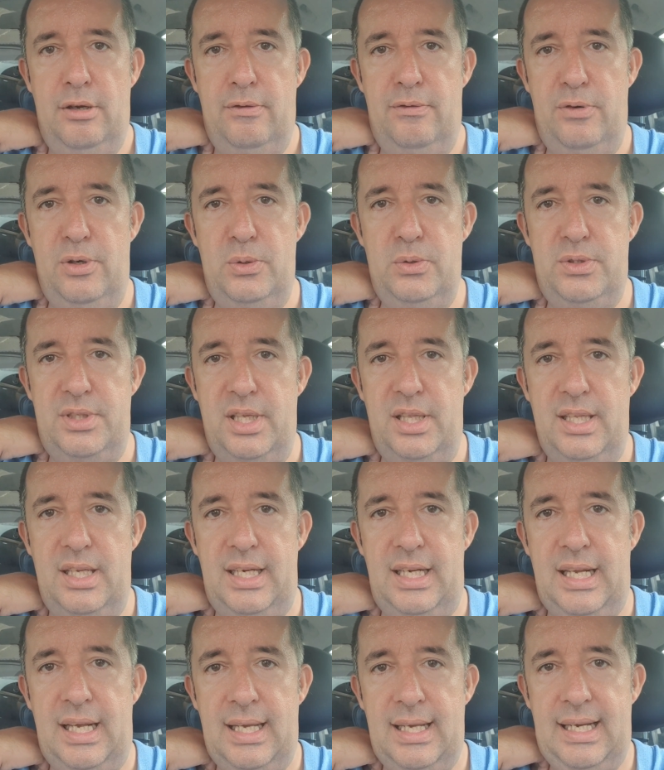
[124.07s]
through to
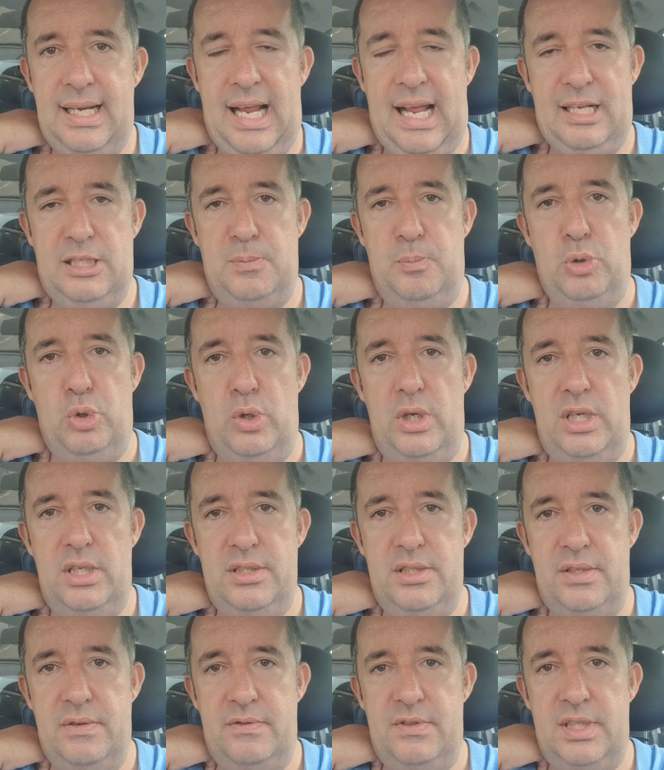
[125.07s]
the gas
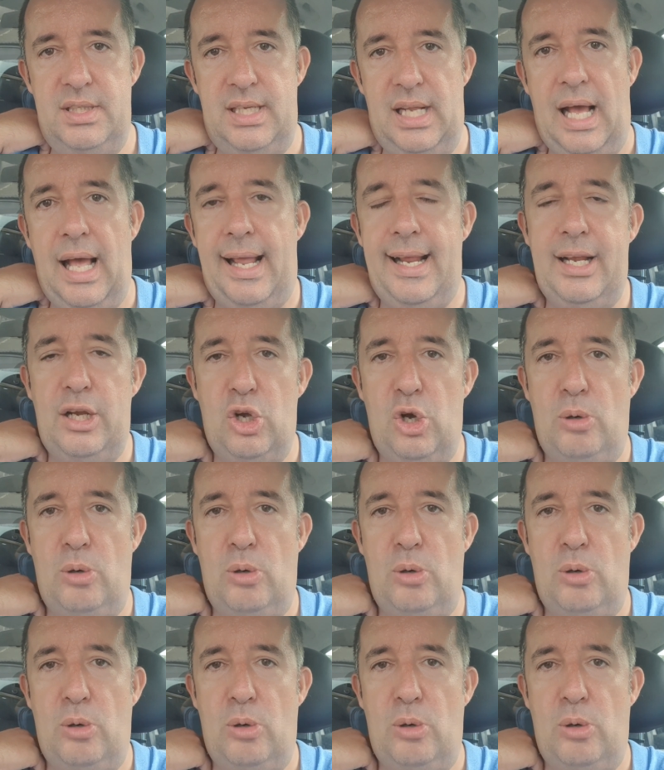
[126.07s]
boilers of today,